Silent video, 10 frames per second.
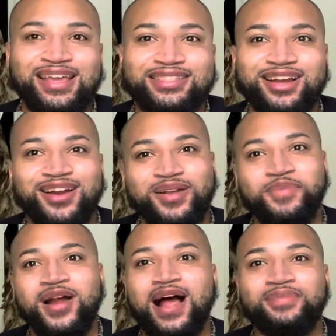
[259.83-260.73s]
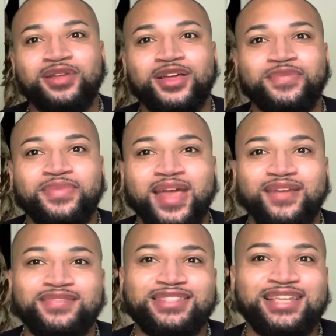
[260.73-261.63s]
eternal problem of
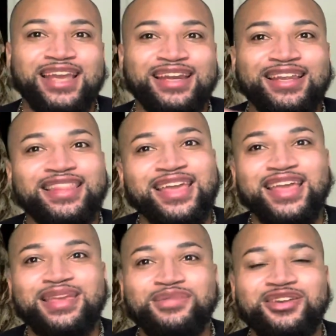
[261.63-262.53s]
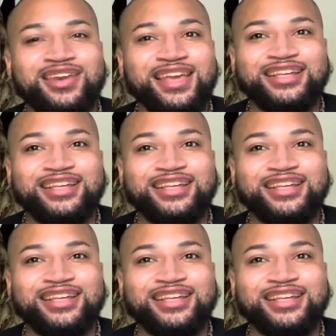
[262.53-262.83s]
dating in the gay community.